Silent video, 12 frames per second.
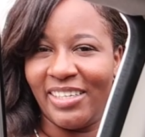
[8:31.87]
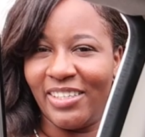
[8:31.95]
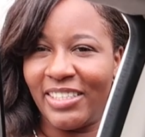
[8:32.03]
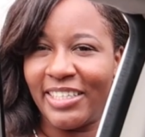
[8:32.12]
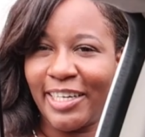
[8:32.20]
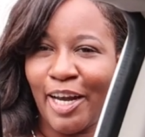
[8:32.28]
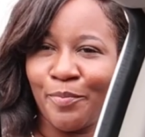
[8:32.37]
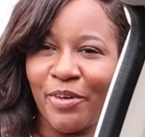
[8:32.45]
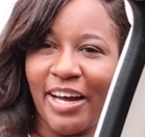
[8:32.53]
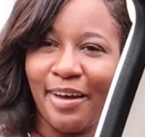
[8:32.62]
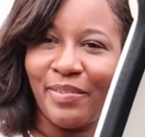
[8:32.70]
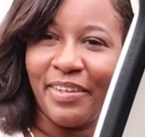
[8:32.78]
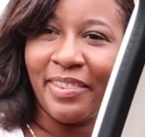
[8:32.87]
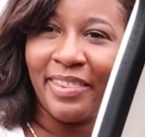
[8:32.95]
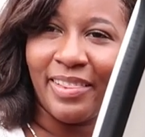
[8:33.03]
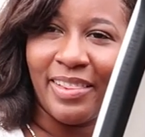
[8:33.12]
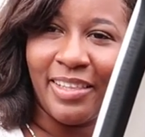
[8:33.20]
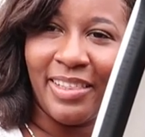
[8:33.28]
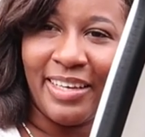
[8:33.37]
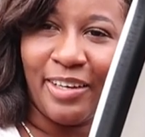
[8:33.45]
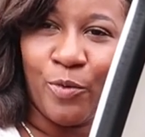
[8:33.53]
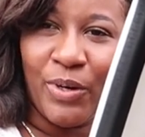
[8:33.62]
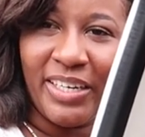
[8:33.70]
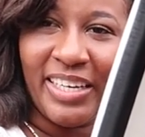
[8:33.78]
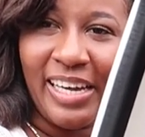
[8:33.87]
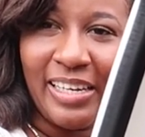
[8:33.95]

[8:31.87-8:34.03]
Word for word: it. Does your camera have the, the thing where you